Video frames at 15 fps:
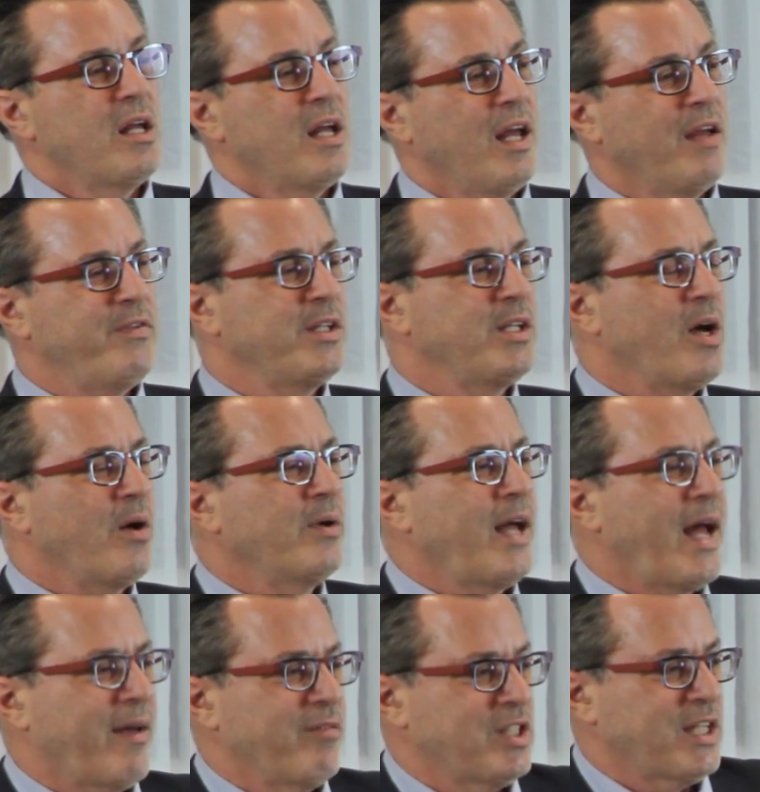If you don't
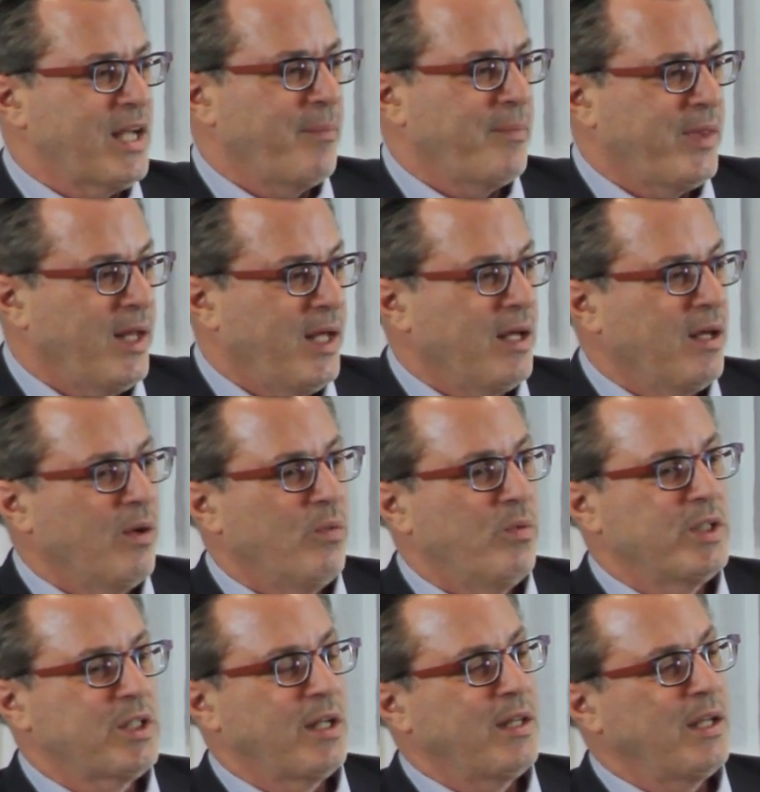have something,
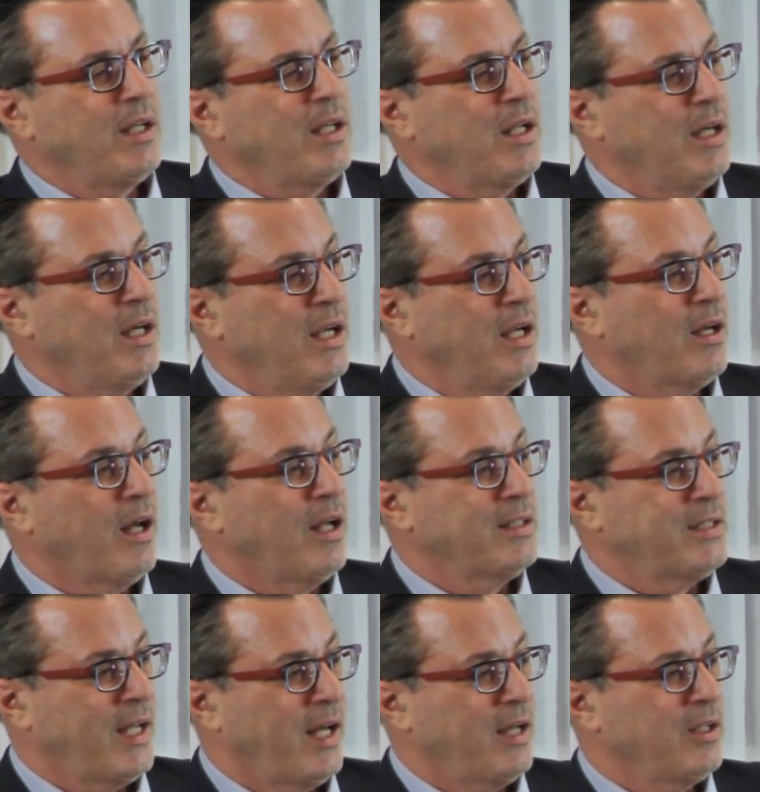which I think you need, I'll
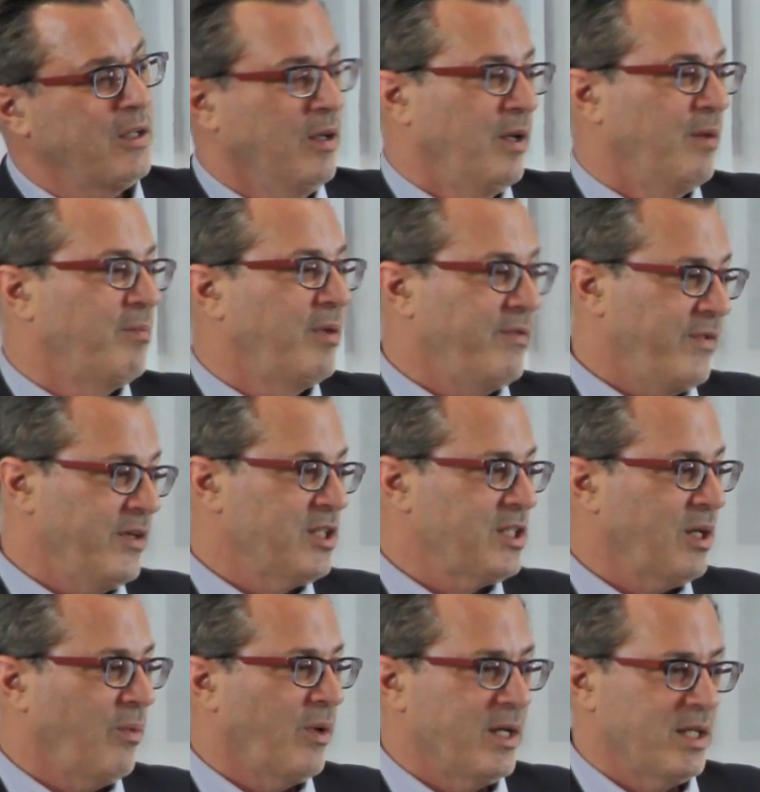tell you. But first
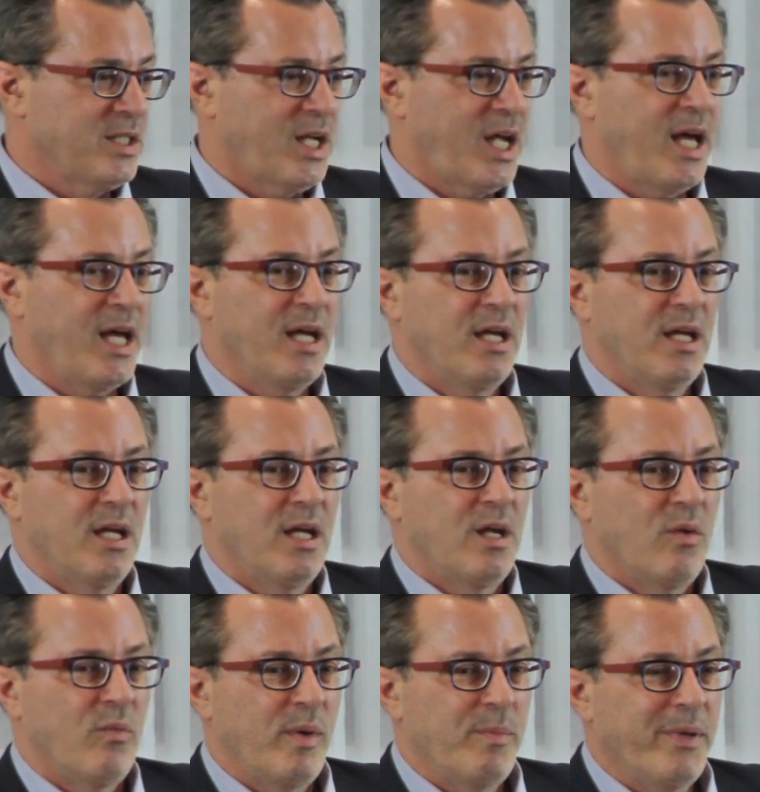I want to say,
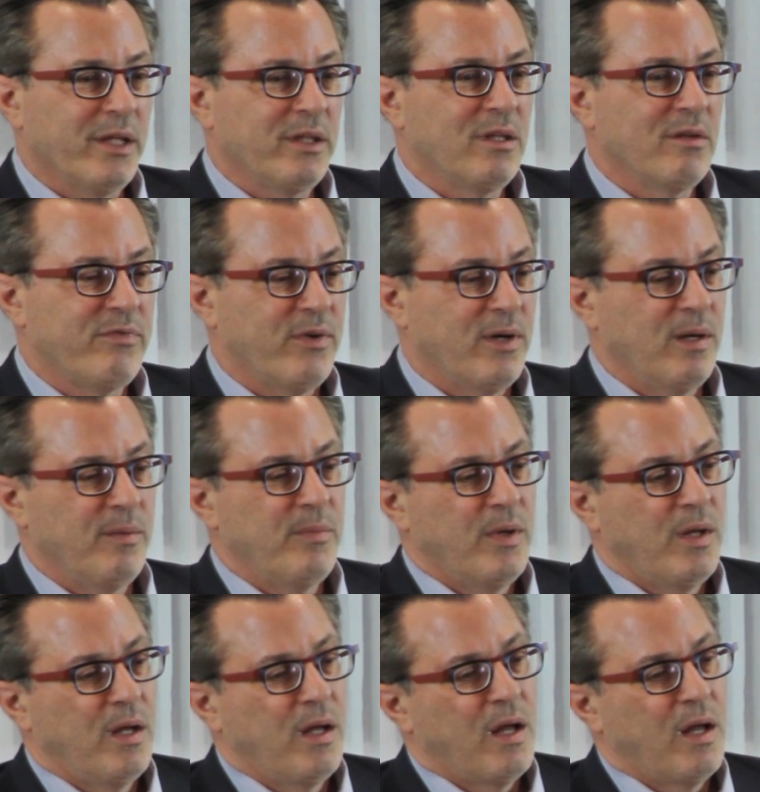we built the firm